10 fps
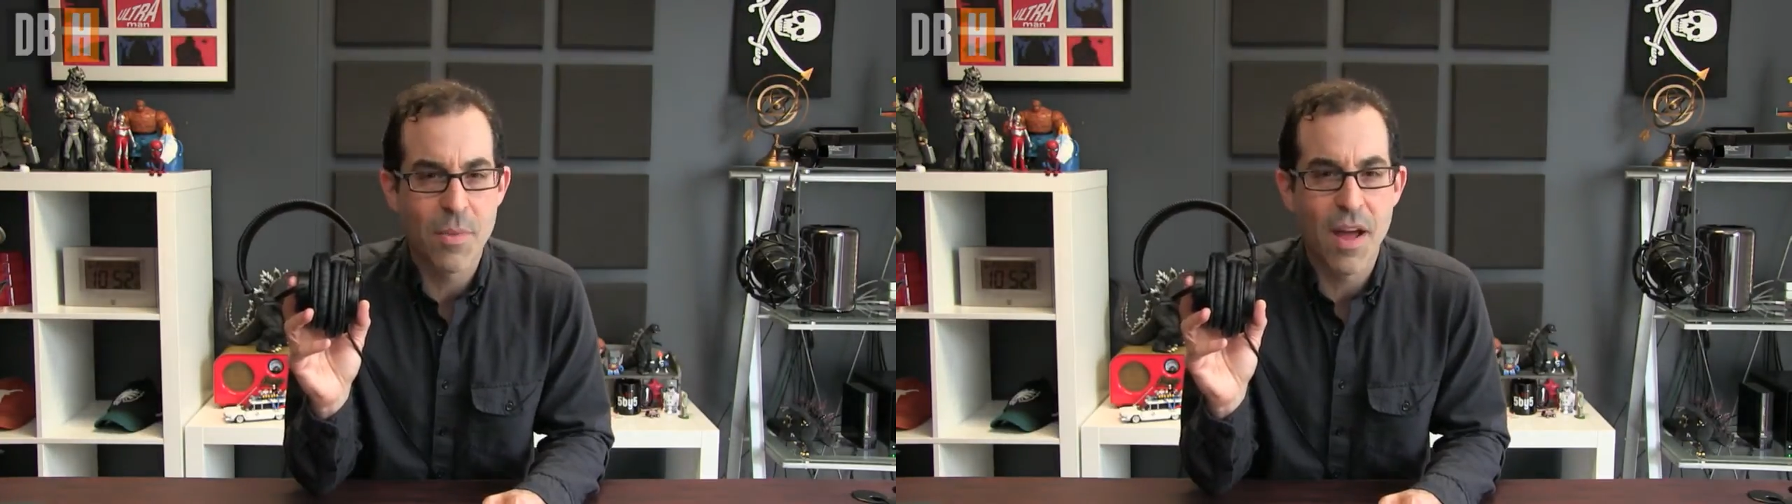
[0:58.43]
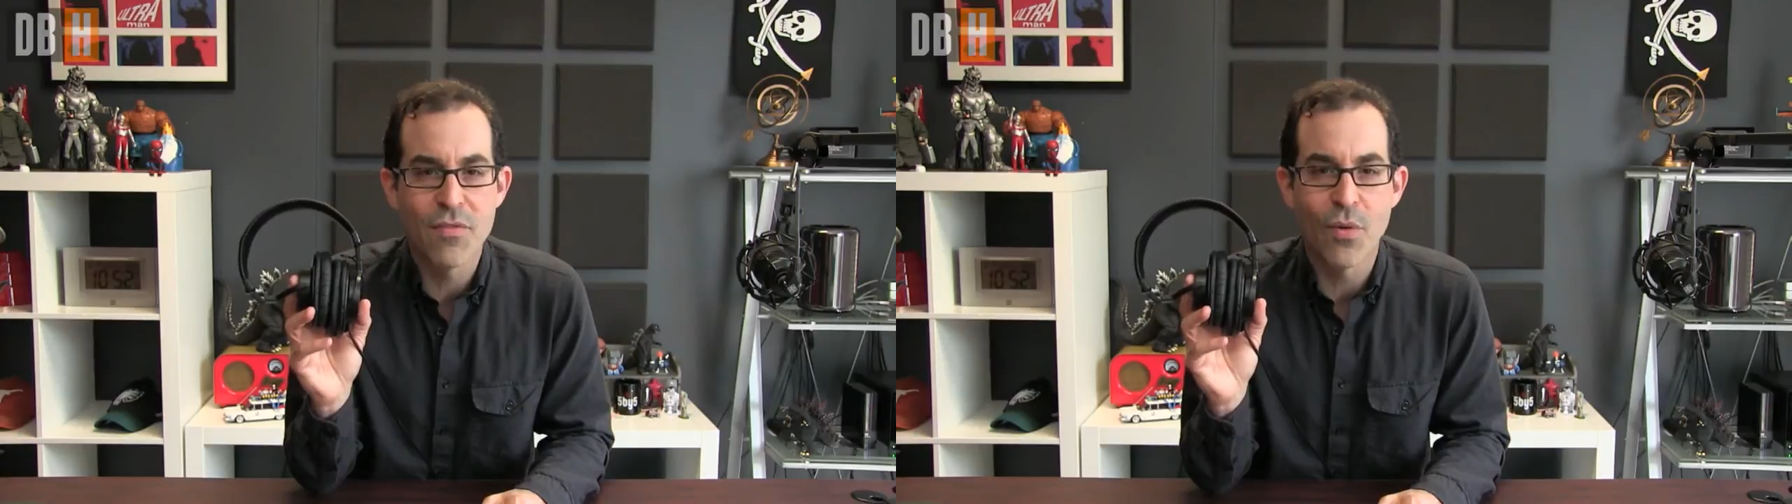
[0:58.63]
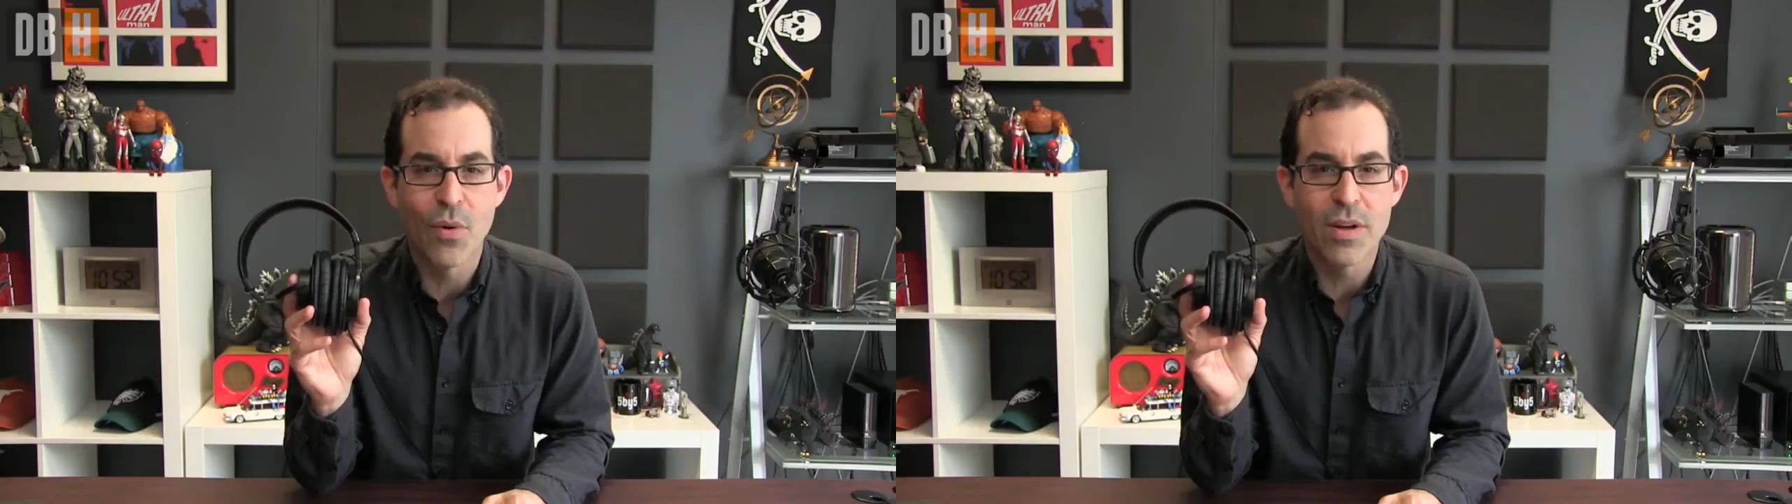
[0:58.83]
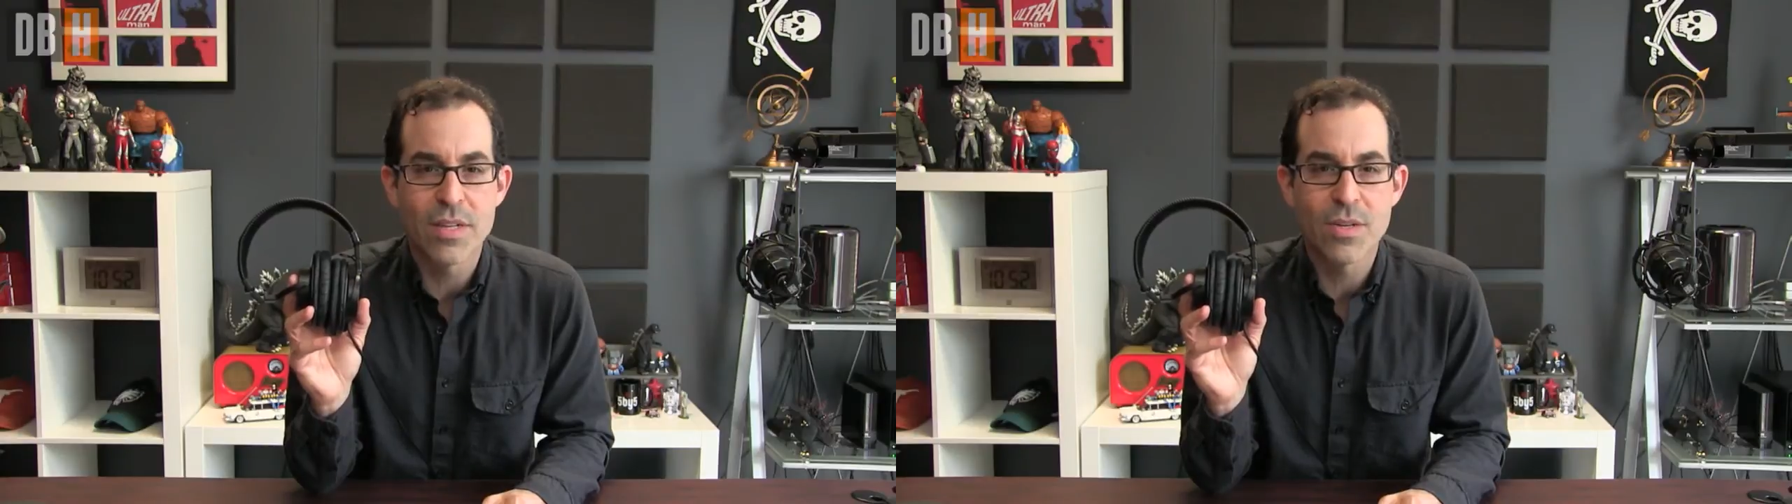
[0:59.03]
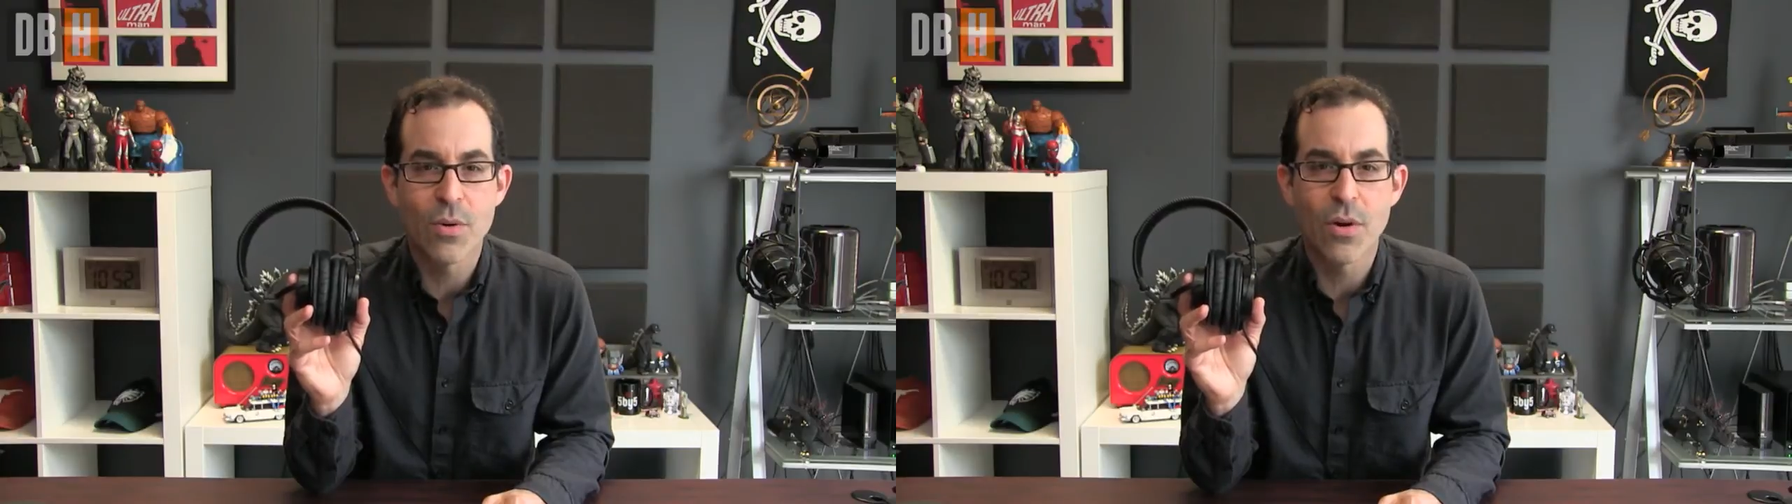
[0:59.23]
of my
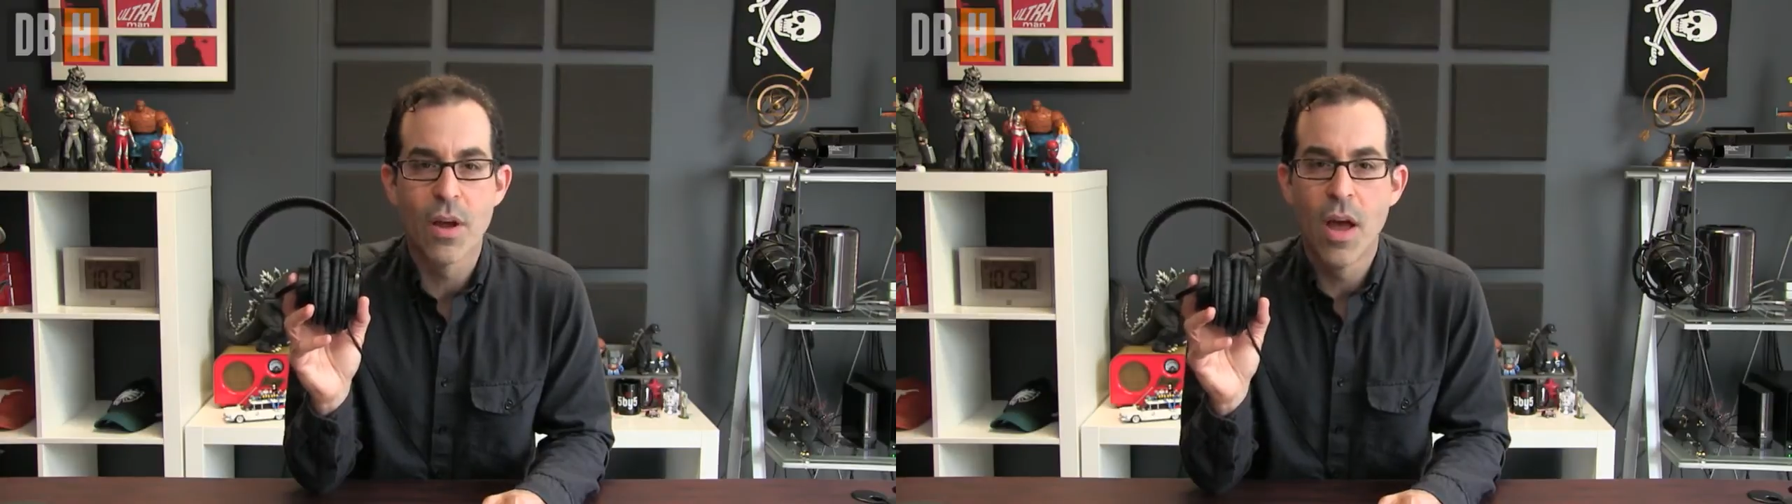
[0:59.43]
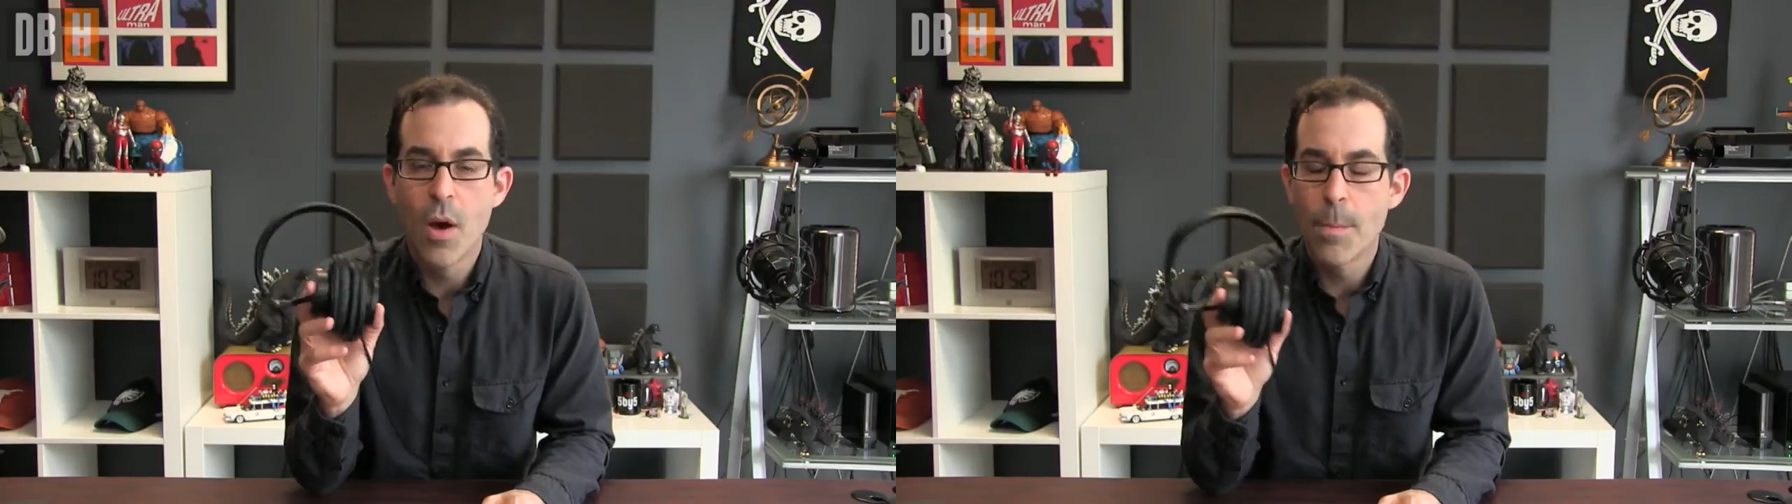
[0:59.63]
voice, or